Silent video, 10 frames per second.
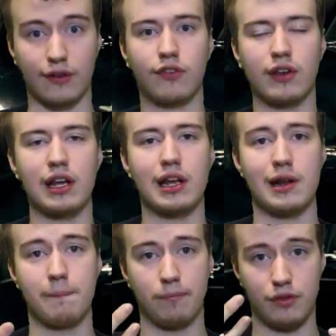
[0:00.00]

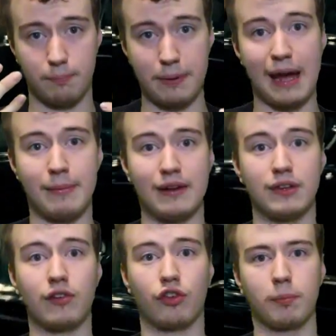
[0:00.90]
see Batman
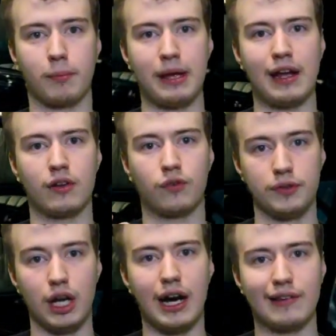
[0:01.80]
v Superman's
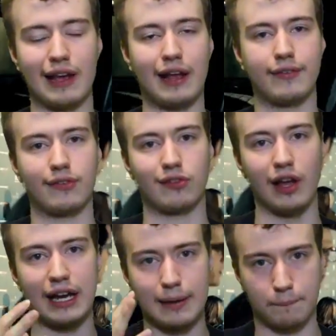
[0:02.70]
flaws as
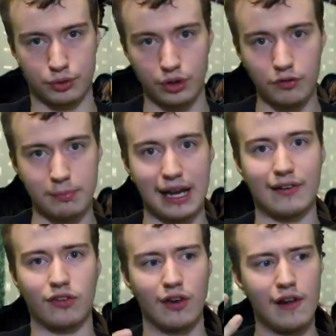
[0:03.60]
slight improvements,